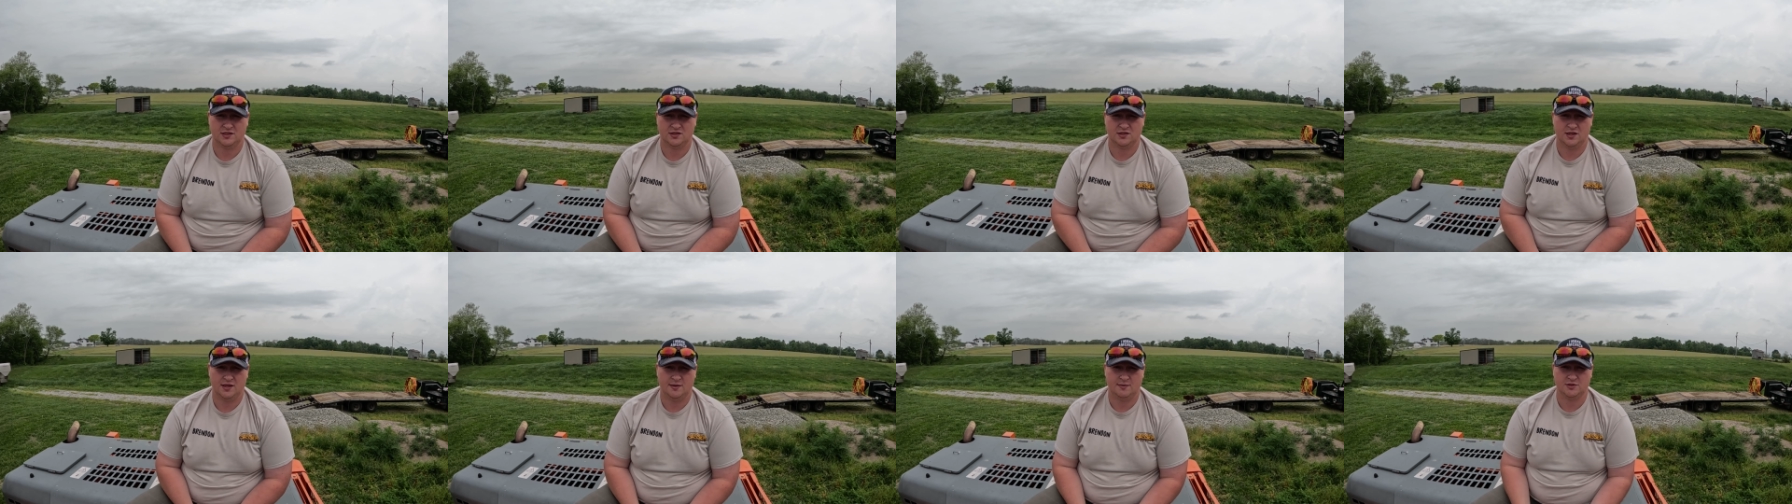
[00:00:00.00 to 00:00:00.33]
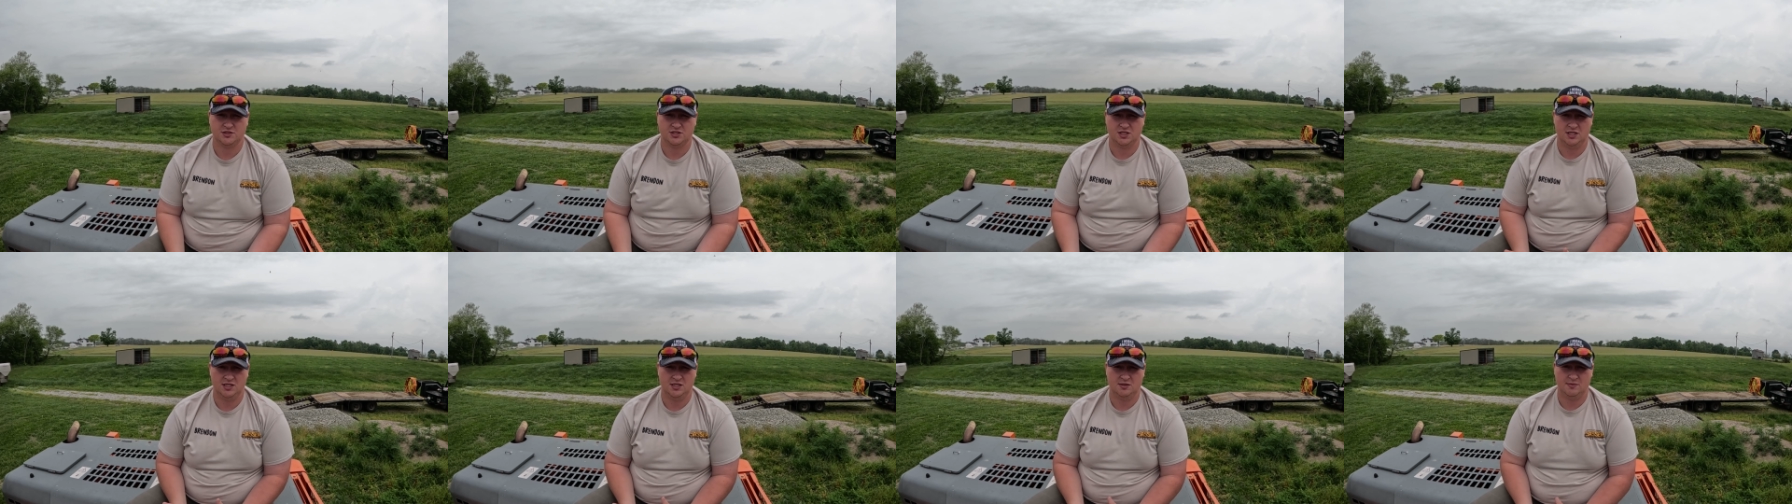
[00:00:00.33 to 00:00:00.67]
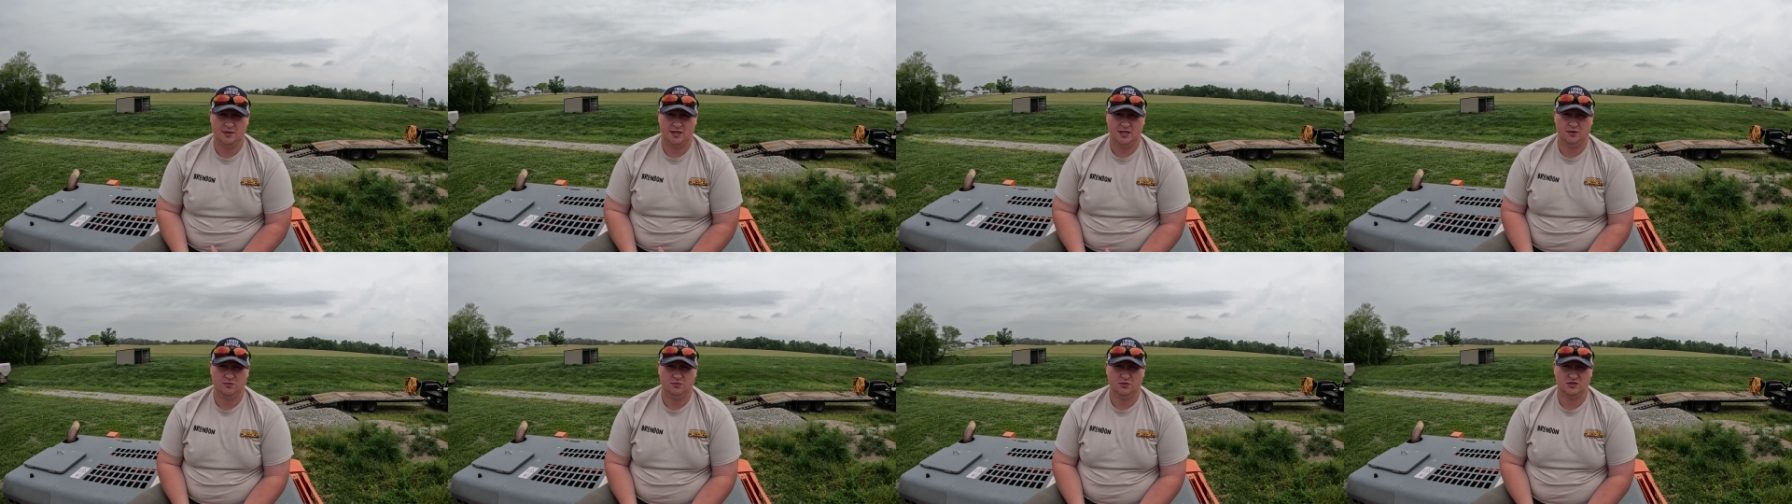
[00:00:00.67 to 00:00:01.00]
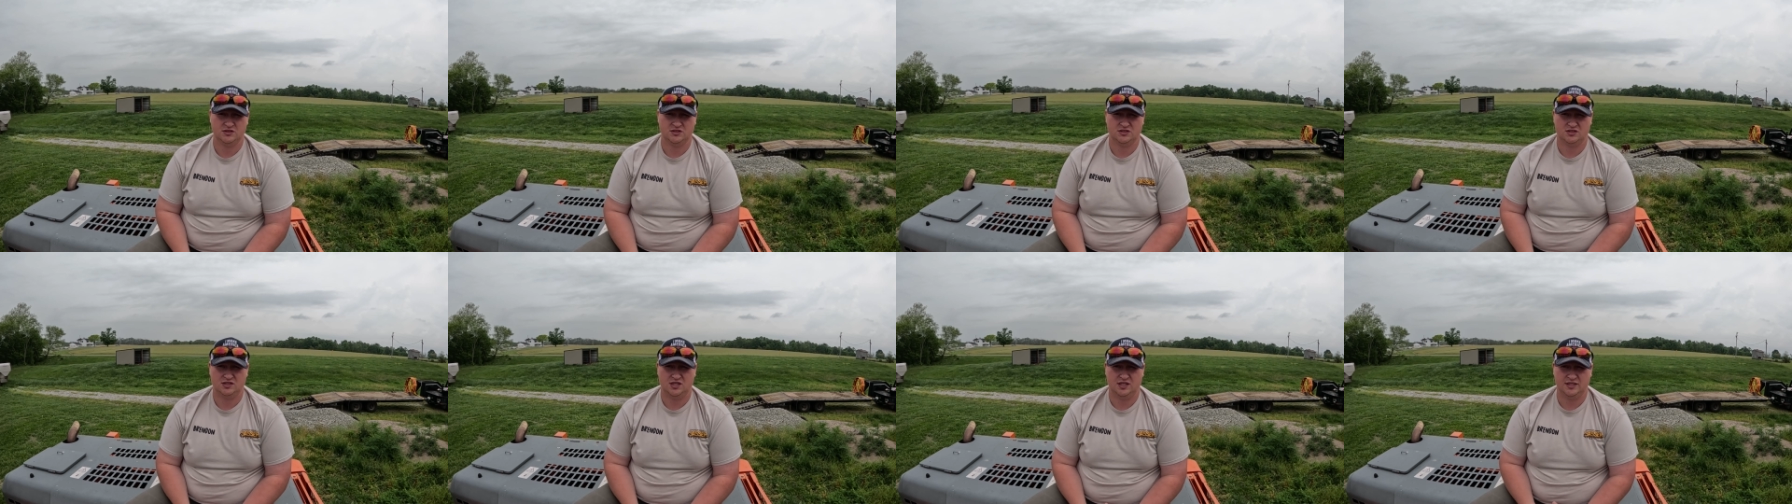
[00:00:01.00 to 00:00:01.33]
I don't know how much anybody
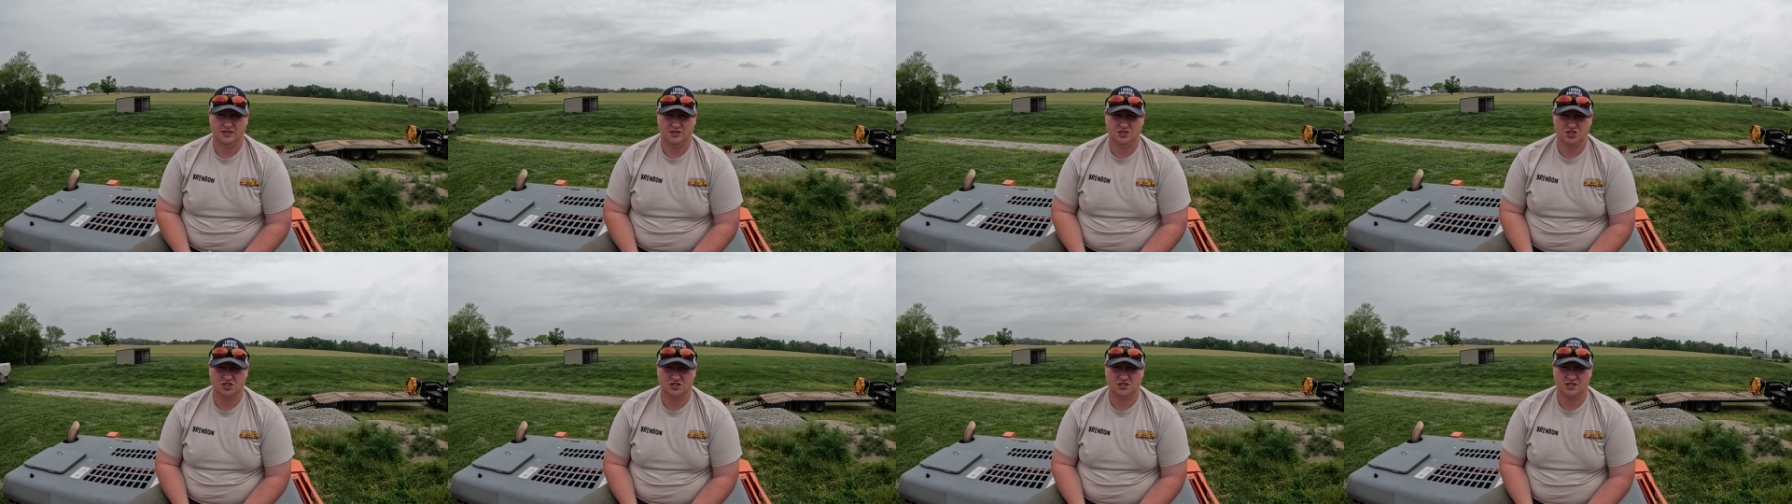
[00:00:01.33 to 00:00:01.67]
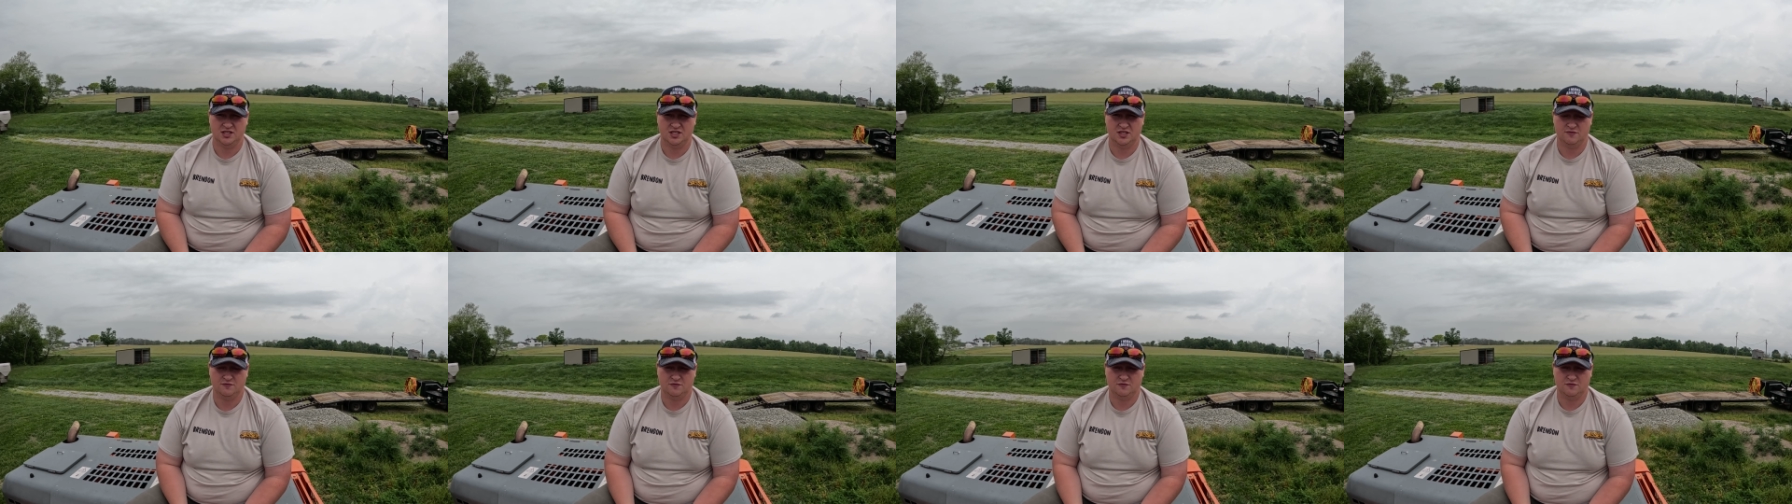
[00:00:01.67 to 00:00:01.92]
wants, like just the